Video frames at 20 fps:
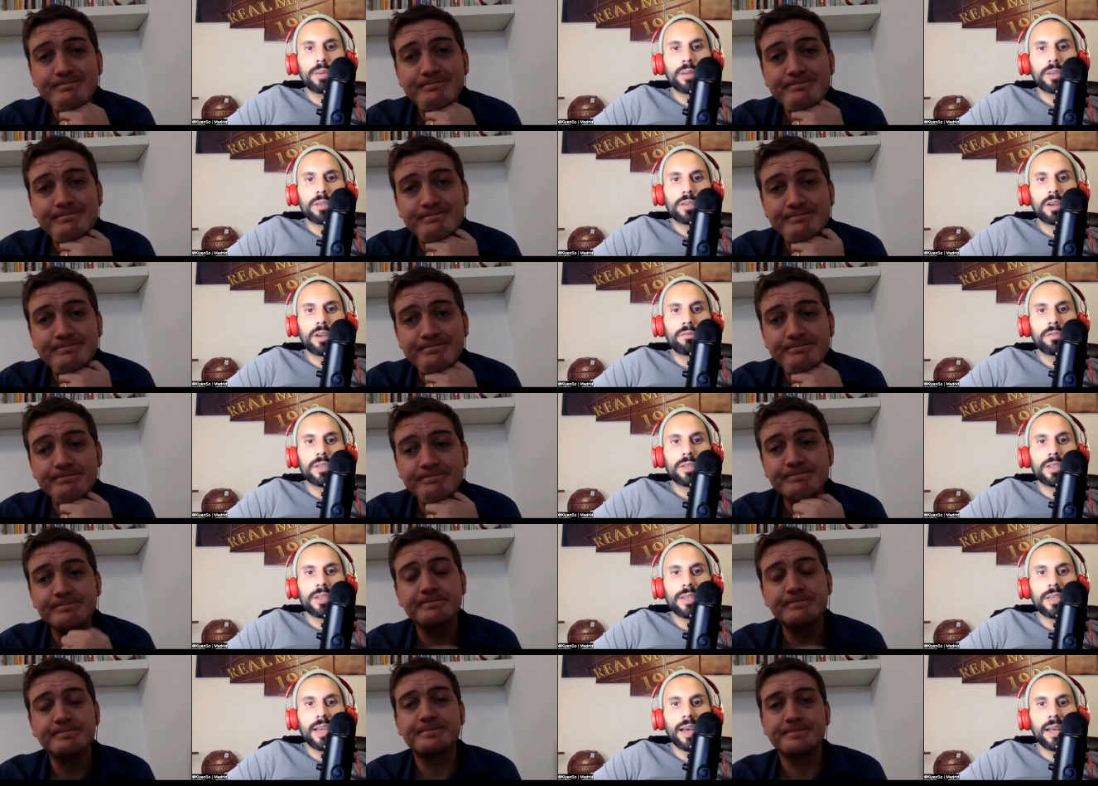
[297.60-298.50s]
Speaker 1: press
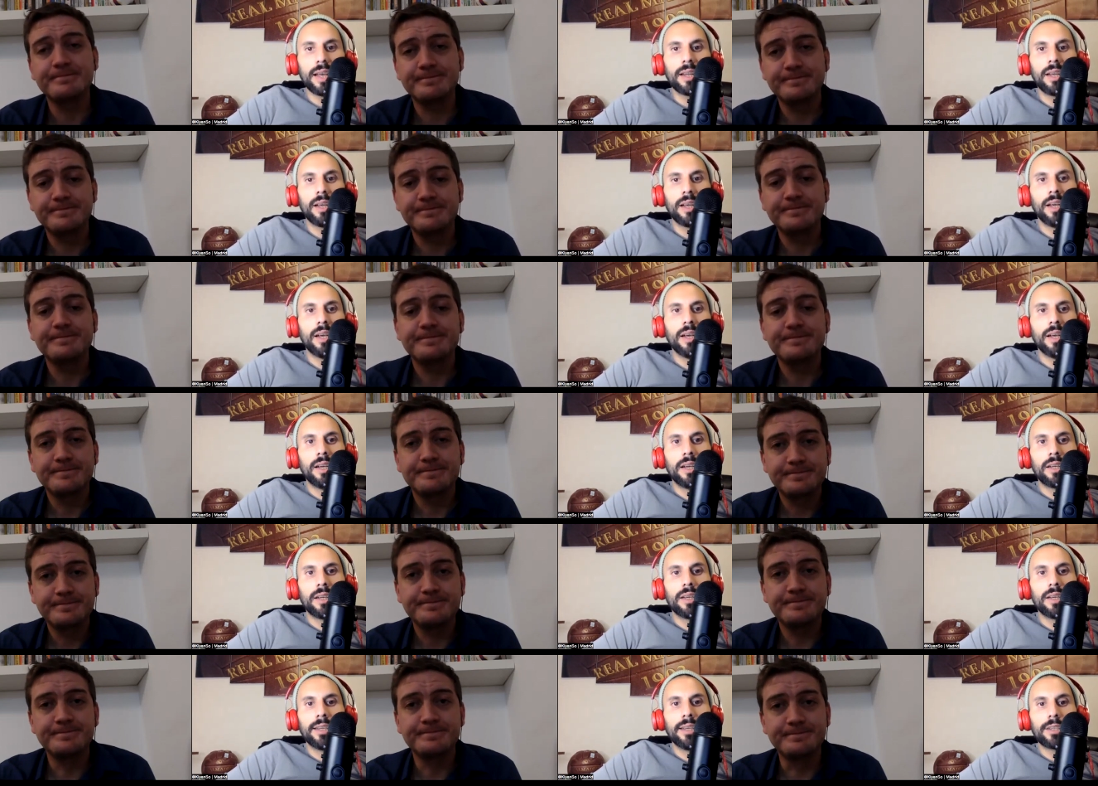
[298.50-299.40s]
conference yet.
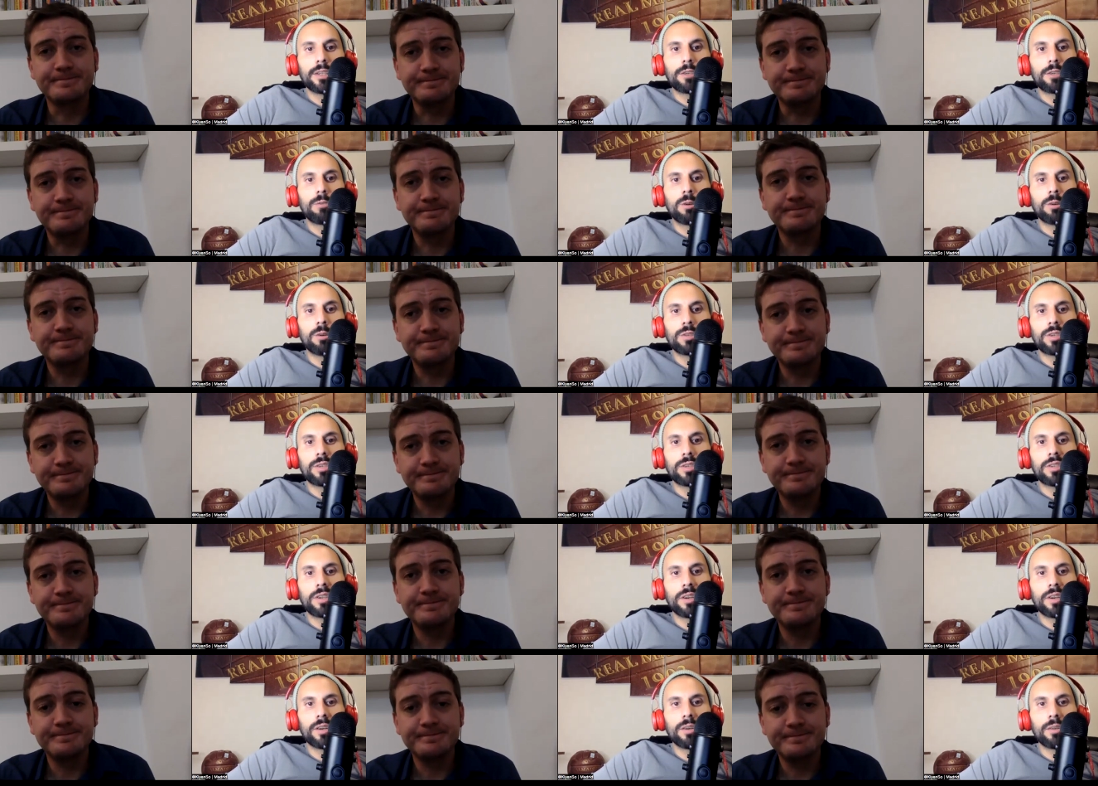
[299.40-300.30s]
His quotes are
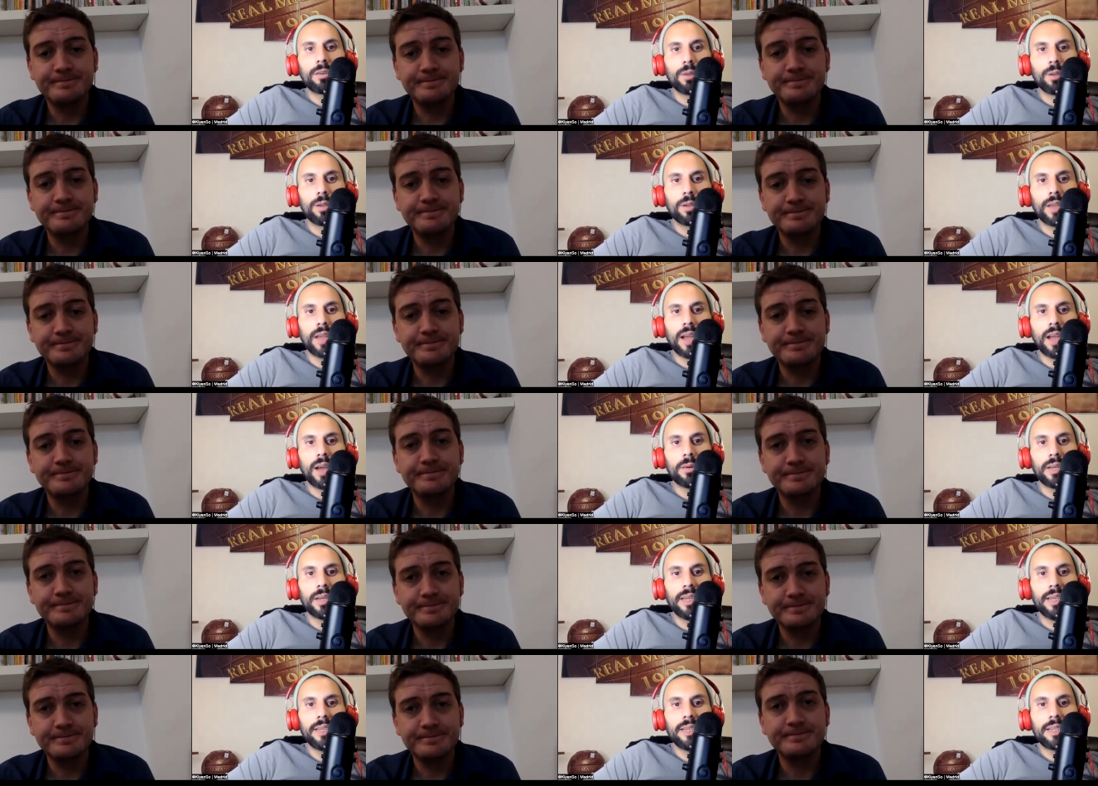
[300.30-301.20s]
starting to roll in now,
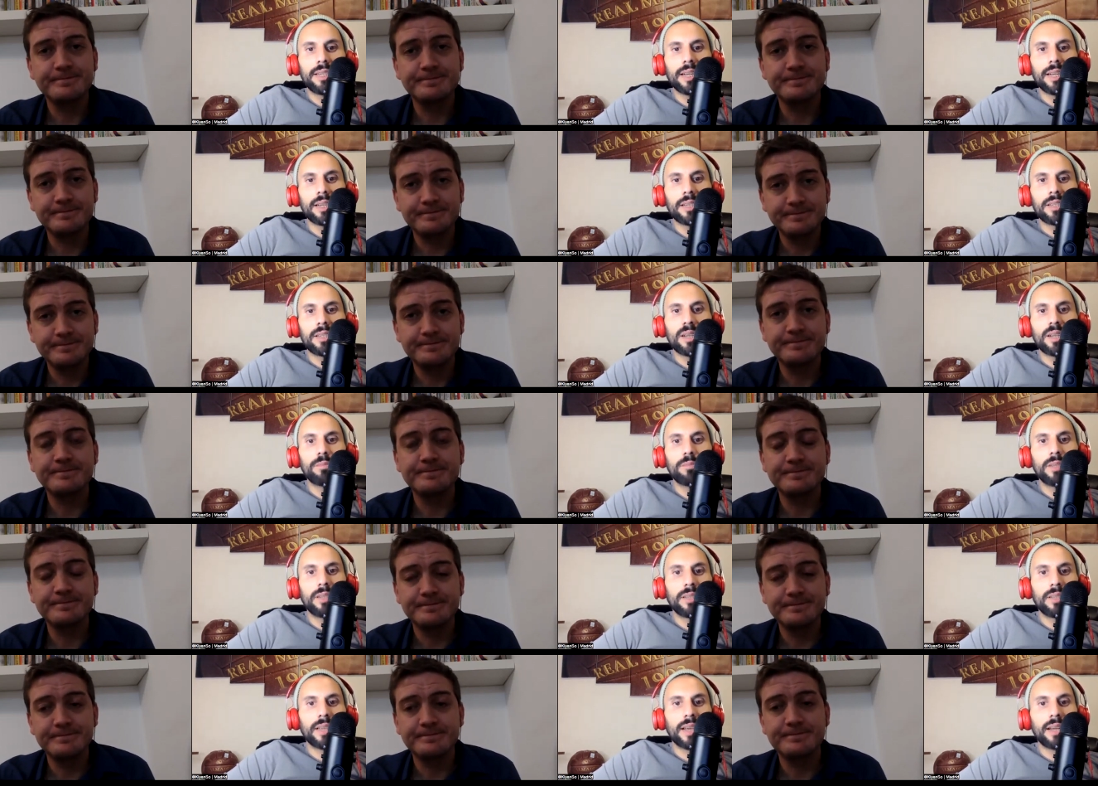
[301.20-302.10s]
and he said
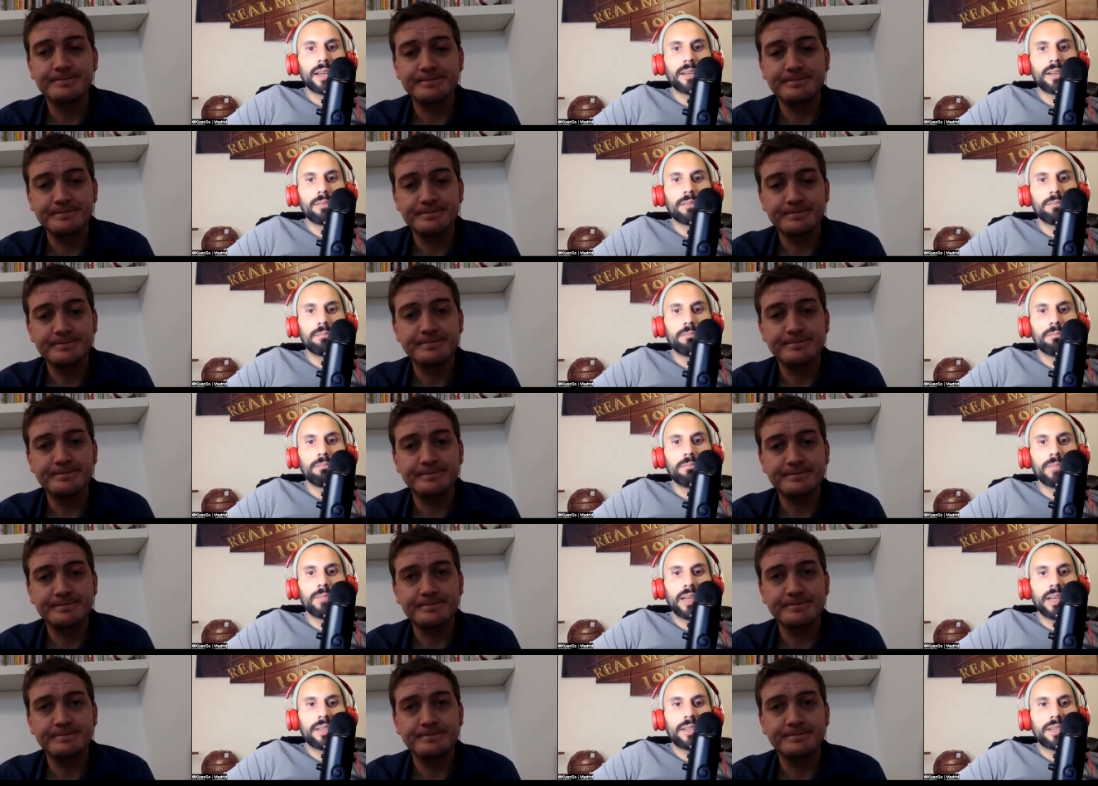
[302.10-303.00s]
something that
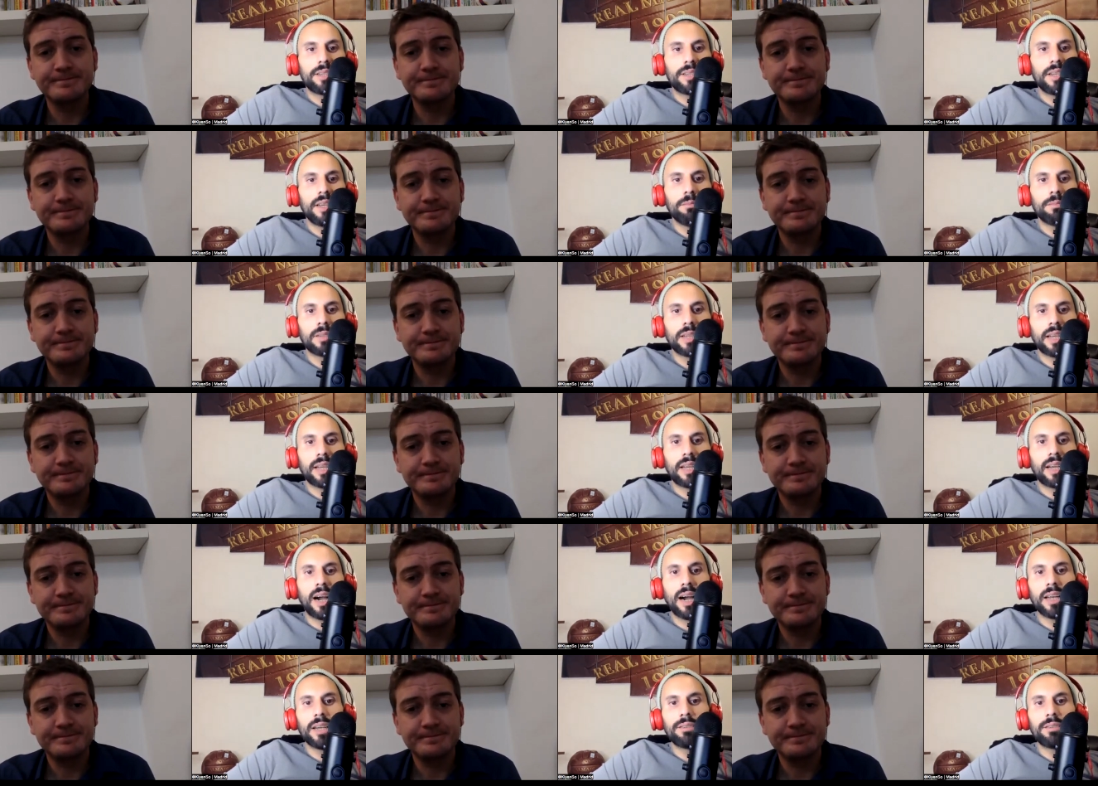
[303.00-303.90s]
it seemed like
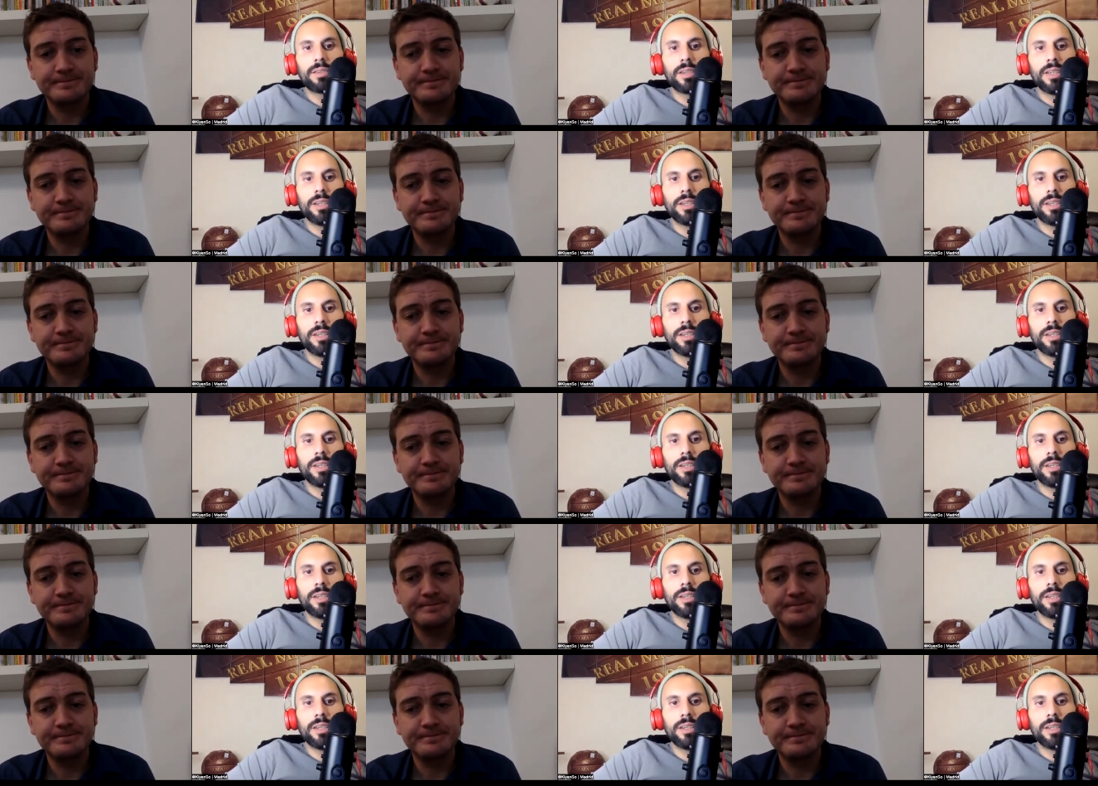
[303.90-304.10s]
kind of